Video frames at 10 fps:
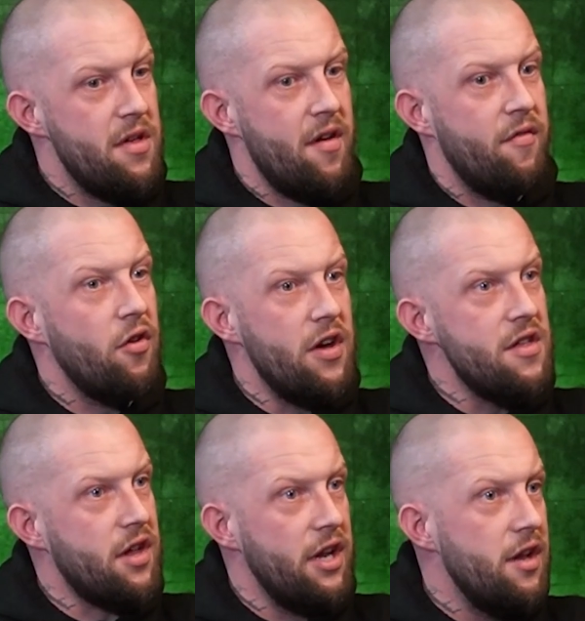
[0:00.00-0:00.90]
as a fucking
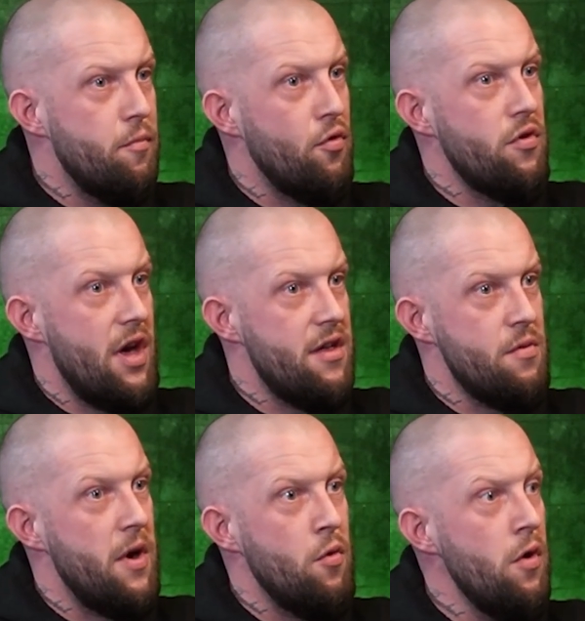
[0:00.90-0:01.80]
screening process as
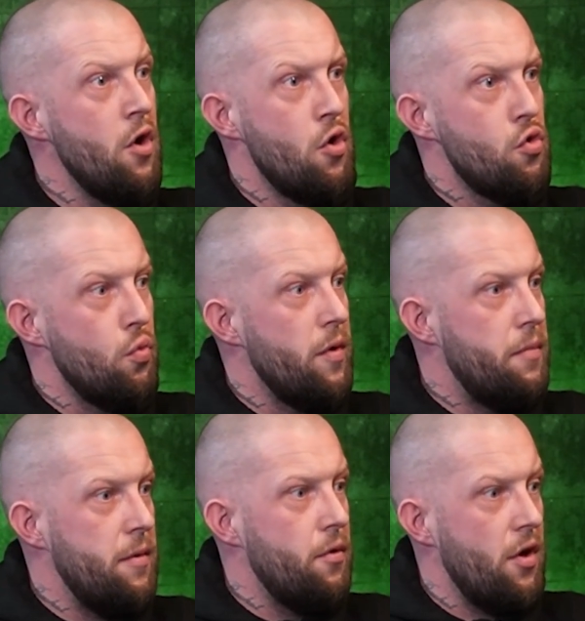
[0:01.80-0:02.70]
well. So when
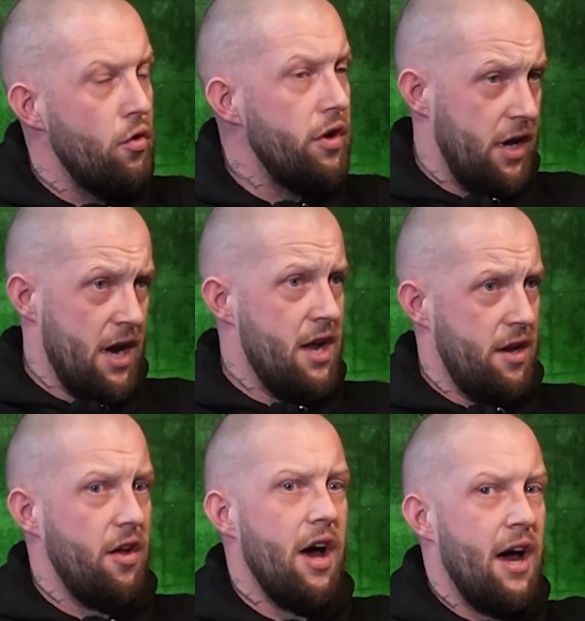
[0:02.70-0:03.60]
people are looking at that and
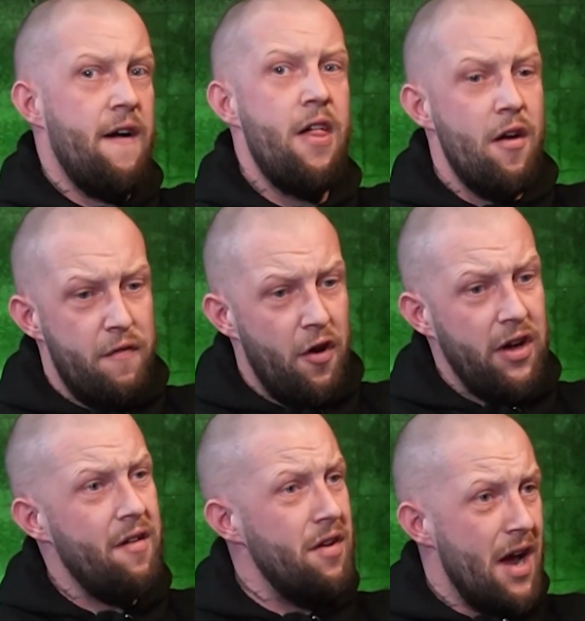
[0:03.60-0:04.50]
they're like, fuck
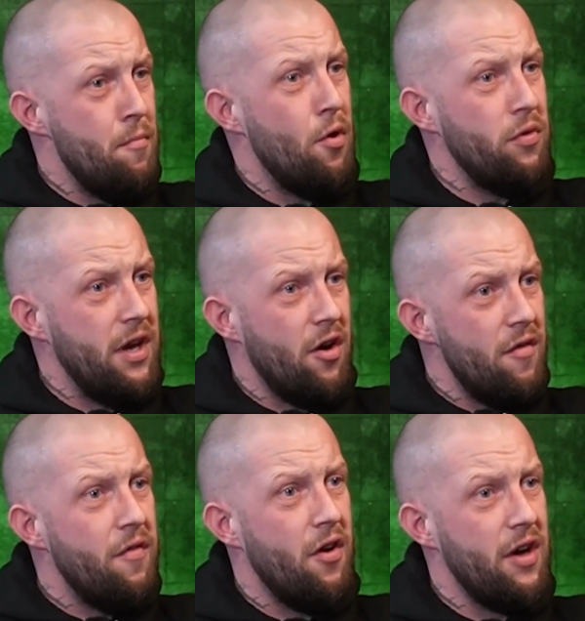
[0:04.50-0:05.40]
Kevin, that baldy
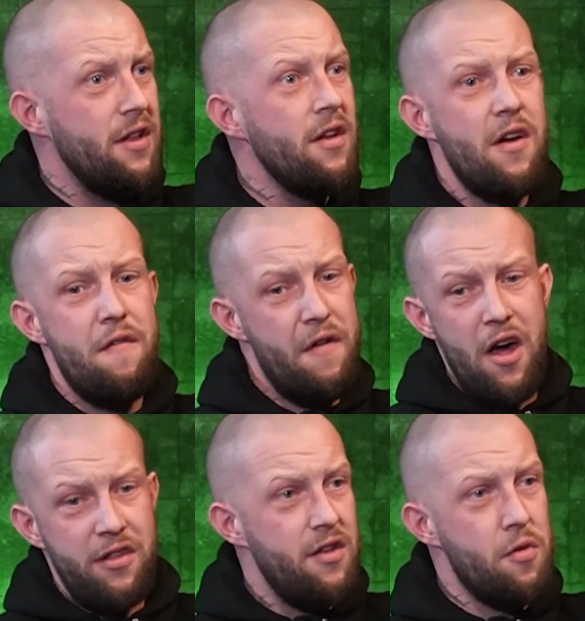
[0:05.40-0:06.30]
cunt fucking
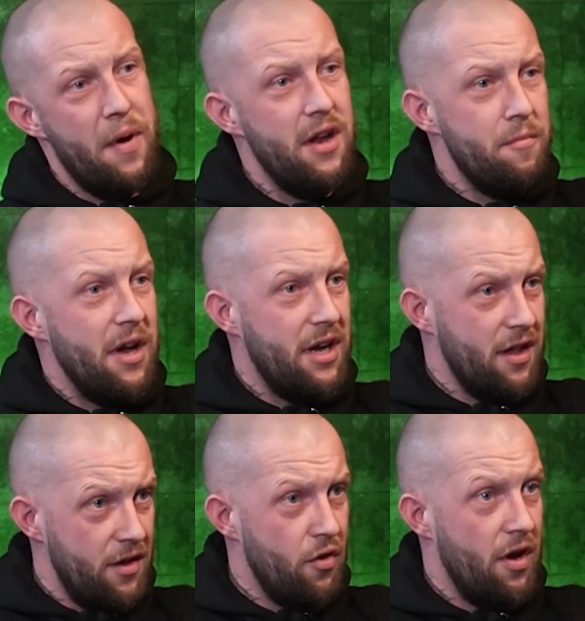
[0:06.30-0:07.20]
farting and spitting in my
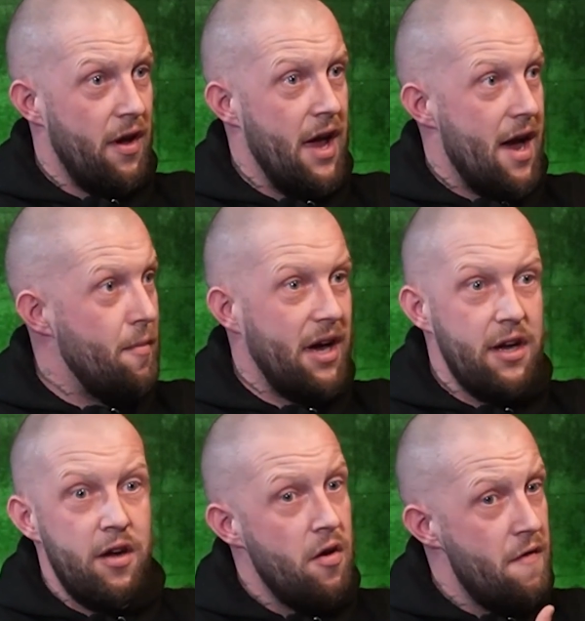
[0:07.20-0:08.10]
garden and all that, I'm
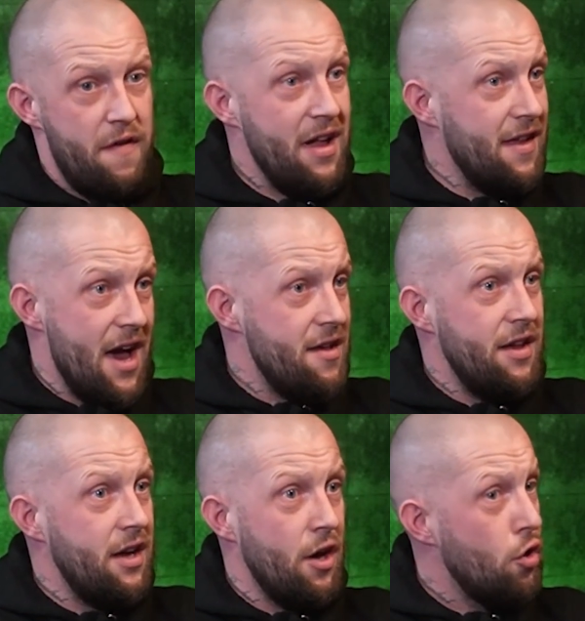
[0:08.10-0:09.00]
thinking,
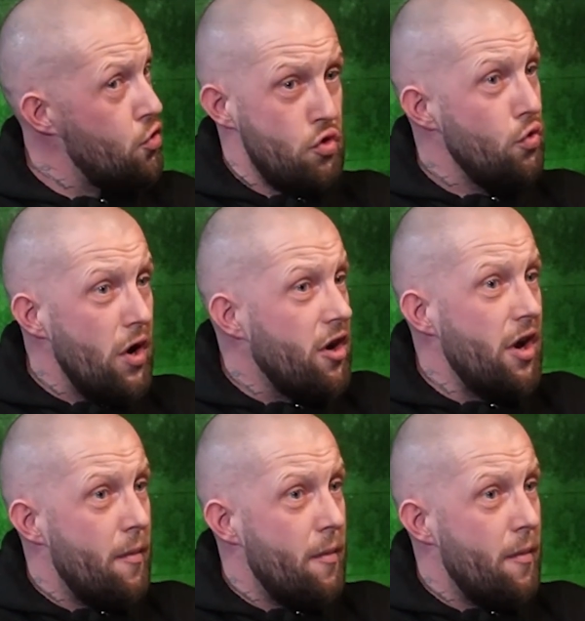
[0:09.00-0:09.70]
fantastic, because you're not a cunt